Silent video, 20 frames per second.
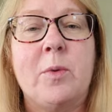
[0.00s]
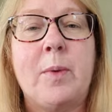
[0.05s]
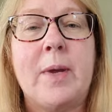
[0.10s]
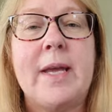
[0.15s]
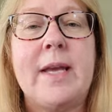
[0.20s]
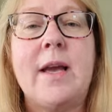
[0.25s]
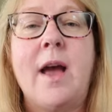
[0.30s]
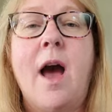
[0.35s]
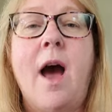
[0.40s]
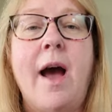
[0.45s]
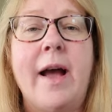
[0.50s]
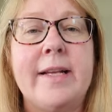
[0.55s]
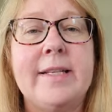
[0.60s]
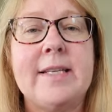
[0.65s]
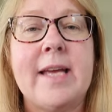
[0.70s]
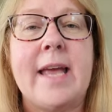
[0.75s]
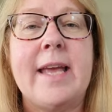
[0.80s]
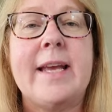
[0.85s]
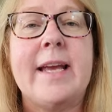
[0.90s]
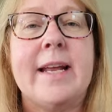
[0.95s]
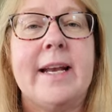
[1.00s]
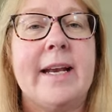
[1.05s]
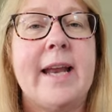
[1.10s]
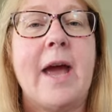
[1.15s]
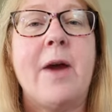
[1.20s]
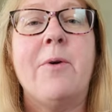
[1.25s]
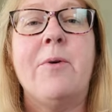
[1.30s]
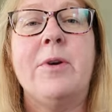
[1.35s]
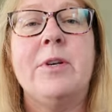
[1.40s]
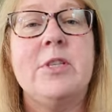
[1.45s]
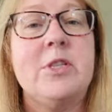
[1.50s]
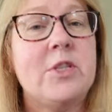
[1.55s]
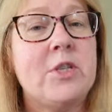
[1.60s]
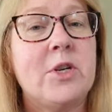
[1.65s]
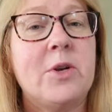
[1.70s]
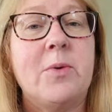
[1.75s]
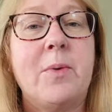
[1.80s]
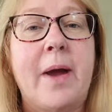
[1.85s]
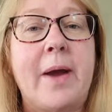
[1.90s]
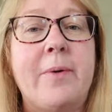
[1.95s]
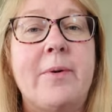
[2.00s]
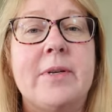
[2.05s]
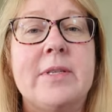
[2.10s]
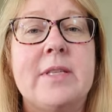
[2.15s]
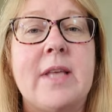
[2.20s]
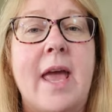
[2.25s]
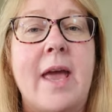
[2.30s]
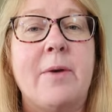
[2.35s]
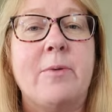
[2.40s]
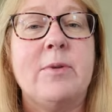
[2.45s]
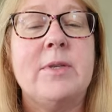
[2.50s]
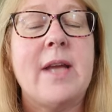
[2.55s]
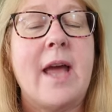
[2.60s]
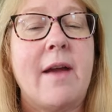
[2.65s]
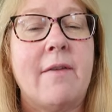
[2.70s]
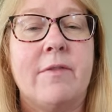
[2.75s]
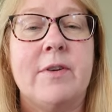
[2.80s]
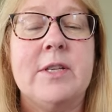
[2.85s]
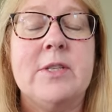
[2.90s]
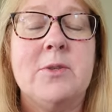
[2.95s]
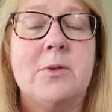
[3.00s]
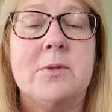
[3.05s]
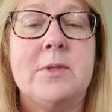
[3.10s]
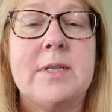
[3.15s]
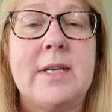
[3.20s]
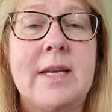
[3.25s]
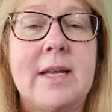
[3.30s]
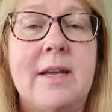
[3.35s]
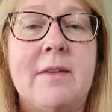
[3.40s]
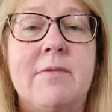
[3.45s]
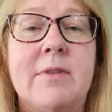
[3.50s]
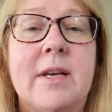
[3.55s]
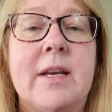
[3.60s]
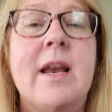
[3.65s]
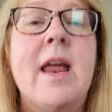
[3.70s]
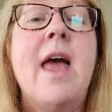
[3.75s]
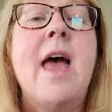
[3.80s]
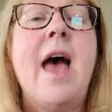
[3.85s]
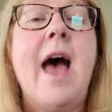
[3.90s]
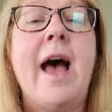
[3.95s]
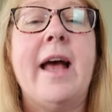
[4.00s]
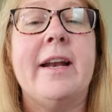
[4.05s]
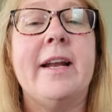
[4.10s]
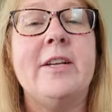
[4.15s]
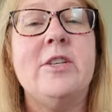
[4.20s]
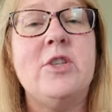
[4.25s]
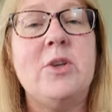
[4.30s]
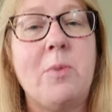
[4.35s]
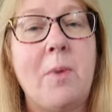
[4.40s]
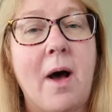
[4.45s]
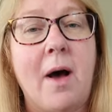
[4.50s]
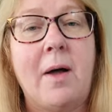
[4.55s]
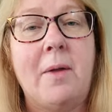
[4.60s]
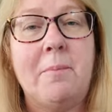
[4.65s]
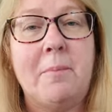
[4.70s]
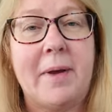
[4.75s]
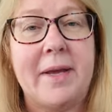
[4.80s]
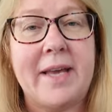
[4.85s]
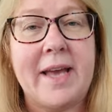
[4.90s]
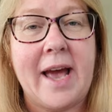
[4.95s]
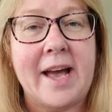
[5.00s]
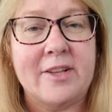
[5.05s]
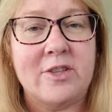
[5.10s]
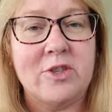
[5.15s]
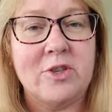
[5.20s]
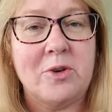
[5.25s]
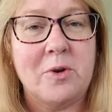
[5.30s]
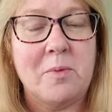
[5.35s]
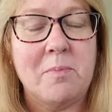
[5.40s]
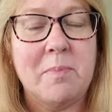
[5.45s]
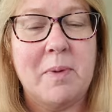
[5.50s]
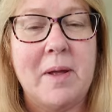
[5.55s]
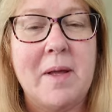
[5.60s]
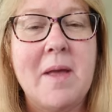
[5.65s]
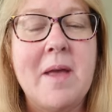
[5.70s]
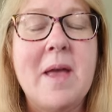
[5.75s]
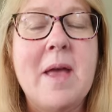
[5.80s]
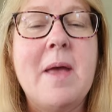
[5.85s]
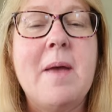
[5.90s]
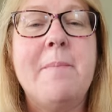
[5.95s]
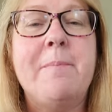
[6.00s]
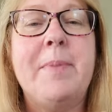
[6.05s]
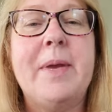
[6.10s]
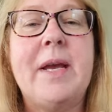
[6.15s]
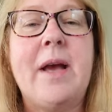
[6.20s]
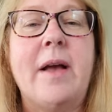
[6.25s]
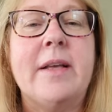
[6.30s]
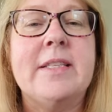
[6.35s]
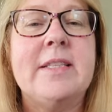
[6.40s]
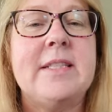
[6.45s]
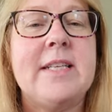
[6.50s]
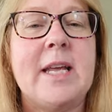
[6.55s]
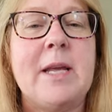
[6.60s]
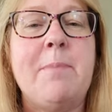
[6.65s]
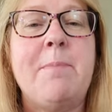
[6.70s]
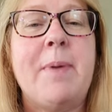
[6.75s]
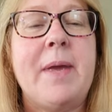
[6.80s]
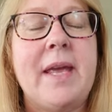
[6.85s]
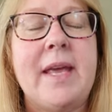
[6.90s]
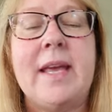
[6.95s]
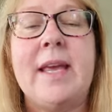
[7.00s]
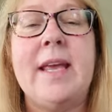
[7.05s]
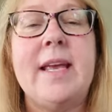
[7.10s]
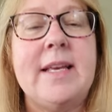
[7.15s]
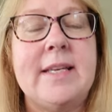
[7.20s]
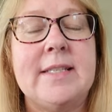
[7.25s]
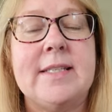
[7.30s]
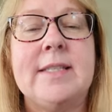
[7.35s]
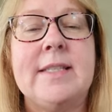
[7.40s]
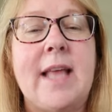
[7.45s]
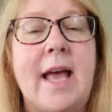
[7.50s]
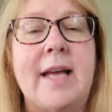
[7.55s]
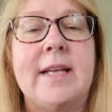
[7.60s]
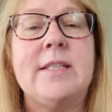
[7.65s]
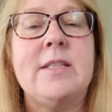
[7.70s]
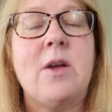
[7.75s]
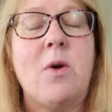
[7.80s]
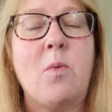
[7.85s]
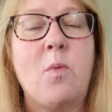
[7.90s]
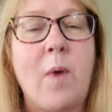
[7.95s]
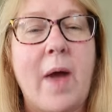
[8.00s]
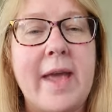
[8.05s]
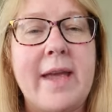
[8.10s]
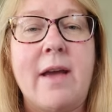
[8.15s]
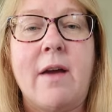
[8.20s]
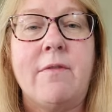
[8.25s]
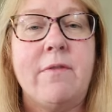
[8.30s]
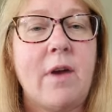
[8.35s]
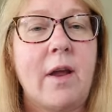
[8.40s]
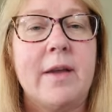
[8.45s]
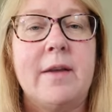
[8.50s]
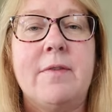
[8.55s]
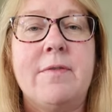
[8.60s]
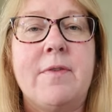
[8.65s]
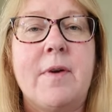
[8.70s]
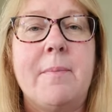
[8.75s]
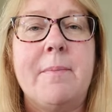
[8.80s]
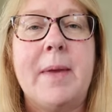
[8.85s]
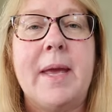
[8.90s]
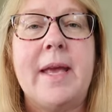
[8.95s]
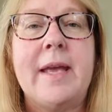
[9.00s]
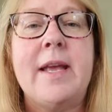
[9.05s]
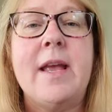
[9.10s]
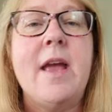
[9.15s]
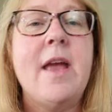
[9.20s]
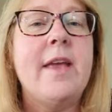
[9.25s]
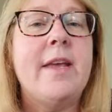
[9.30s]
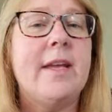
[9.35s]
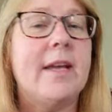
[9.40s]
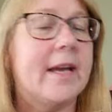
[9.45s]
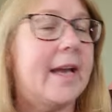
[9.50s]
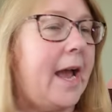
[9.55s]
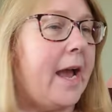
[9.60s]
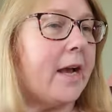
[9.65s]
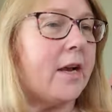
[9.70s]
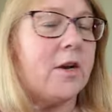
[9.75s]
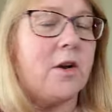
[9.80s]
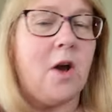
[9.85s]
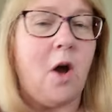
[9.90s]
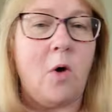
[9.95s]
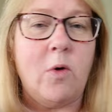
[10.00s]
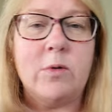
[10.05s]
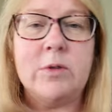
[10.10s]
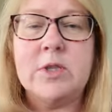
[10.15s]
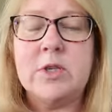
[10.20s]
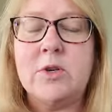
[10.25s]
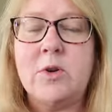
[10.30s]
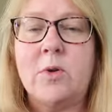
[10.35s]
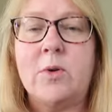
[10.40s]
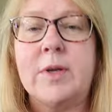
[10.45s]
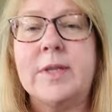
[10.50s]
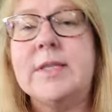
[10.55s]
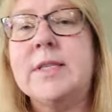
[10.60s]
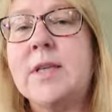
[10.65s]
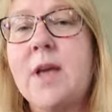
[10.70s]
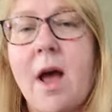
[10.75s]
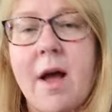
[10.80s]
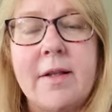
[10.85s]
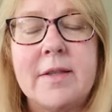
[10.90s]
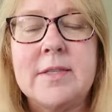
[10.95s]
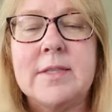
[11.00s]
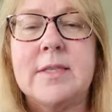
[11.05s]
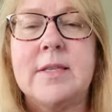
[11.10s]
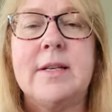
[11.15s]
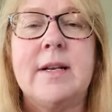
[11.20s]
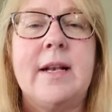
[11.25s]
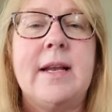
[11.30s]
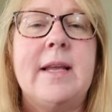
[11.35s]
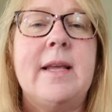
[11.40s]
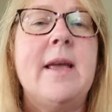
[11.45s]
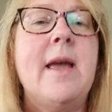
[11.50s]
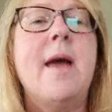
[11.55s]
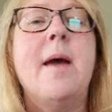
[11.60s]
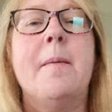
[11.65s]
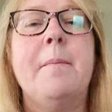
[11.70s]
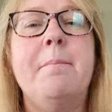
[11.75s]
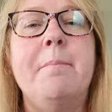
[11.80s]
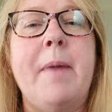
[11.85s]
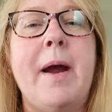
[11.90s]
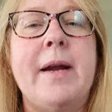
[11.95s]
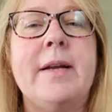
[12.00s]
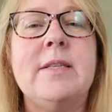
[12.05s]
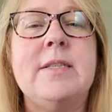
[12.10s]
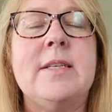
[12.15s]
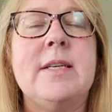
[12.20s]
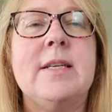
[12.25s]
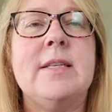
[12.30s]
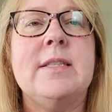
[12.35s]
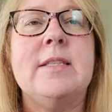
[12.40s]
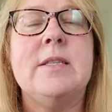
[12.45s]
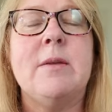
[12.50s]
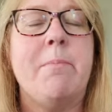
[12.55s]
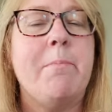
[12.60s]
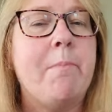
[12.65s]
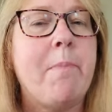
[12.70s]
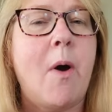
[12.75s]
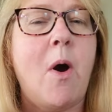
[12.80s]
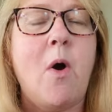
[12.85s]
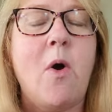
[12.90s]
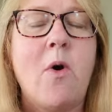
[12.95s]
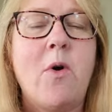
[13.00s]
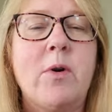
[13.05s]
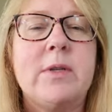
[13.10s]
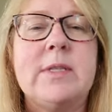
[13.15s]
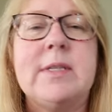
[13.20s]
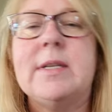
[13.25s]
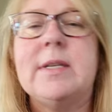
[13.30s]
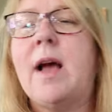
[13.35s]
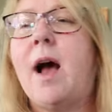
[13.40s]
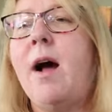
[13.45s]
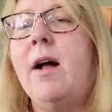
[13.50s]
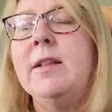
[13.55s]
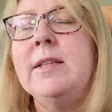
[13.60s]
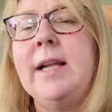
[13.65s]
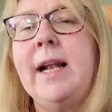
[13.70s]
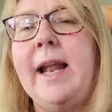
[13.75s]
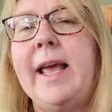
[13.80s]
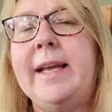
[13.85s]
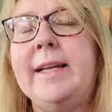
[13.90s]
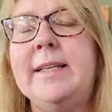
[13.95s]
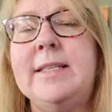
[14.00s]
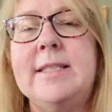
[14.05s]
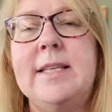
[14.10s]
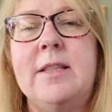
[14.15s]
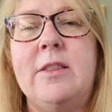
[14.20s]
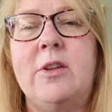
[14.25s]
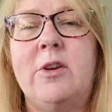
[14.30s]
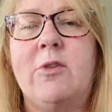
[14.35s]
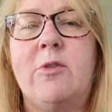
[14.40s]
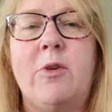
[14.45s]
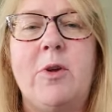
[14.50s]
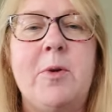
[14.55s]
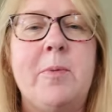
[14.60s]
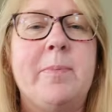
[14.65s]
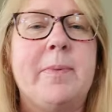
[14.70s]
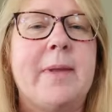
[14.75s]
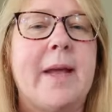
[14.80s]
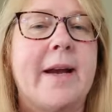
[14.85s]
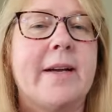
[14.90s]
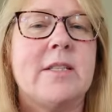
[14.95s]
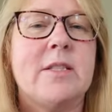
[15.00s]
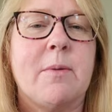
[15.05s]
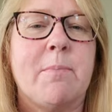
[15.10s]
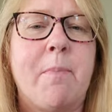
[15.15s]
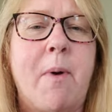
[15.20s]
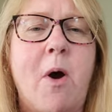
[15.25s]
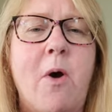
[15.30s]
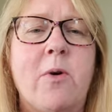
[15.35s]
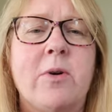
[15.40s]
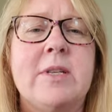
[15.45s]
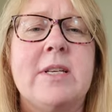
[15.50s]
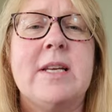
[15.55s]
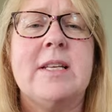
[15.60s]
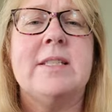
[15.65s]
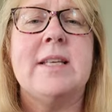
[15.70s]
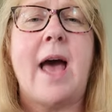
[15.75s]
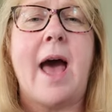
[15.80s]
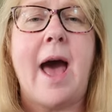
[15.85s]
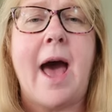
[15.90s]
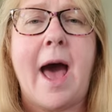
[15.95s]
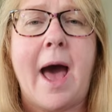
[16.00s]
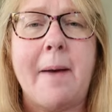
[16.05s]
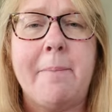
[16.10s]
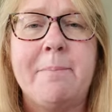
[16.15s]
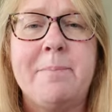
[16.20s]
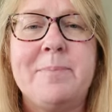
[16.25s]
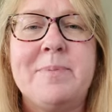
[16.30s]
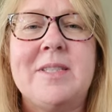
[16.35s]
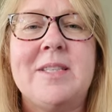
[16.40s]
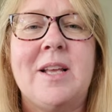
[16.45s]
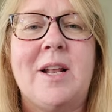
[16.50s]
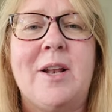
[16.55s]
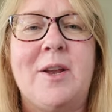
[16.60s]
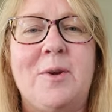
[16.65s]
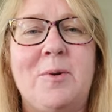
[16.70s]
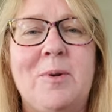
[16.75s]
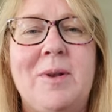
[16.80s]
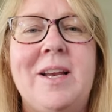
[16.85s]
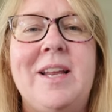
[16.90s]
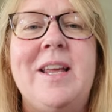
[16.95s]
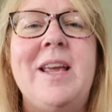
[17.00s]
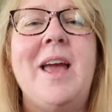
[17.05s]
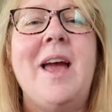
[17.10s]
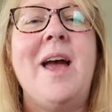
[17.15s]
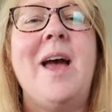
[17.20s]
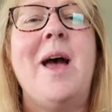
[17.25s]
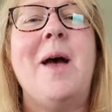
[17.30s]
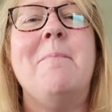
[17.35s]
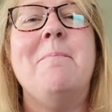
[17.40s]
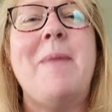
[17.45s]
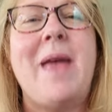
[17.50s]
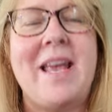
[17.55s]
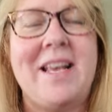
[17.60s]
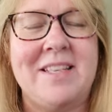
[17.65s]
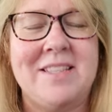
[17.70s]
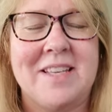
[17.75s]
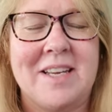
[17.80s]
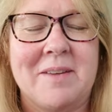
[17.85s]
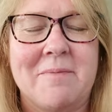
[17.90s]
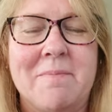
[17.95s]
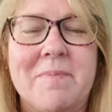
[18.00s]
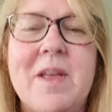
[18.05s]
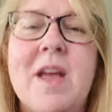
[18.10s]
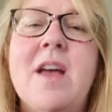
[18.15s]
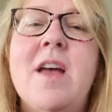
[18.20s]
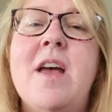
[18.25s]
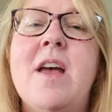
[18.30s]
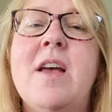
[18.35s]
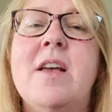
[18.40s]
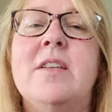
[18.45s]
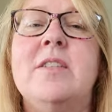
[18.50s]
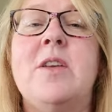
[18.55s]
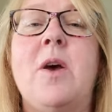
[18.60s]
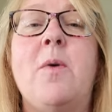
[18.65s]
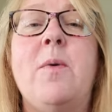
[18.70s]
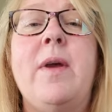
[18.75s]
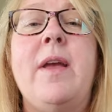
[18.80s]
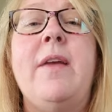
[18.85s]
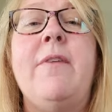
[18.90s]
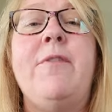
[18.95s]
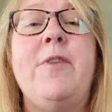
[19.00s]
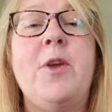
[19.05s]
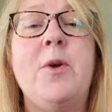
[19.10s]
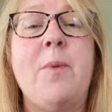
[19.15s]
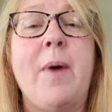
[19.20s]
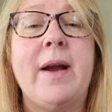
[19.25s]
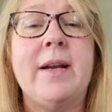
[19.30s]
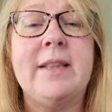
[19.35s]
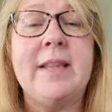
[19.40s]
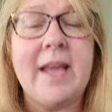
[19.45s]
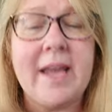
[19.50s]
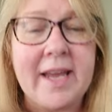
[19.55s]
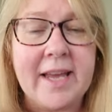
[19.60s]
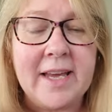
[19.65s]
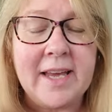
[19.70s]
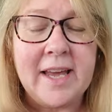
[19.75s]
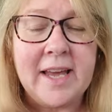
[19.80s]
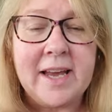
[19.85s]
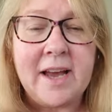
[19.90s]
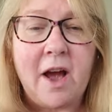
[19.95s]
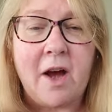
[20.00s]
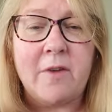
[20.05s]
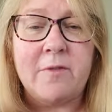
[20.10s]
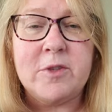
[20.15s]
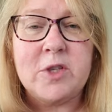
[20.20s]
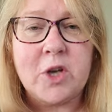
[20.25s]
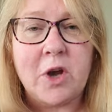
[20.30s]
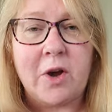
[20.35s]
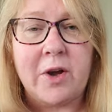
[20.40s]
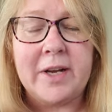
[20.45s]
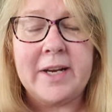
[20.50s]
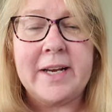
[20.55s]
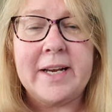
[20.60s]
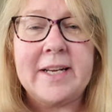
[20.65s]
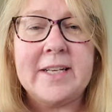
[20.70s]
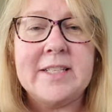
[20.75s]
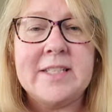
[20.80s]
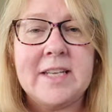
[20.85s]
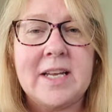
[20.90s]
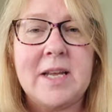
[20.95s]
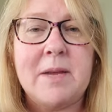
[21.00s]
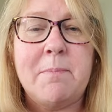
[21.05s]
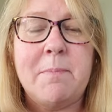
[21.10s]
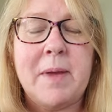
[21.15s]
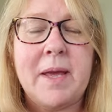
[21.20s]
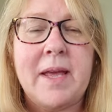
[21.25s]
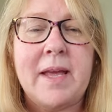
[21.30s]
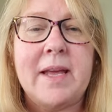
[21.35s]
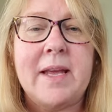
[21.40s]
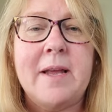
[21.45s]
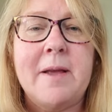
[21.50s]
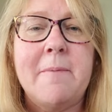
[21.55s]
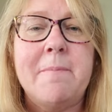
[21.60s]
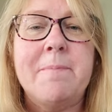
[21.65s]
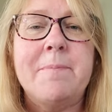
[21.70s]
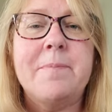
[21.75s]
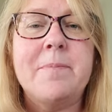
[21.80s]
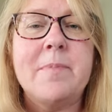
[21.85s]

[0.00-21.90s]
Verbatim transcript: the week, I take an hour to two hours out every Sunday evening and I do all my catching up because DP is that way of life for me. You get golden nuggets constantly. Marcia's support, all the ladies in the group, their support is absolutely amazing. So if you are thinking of joining DP,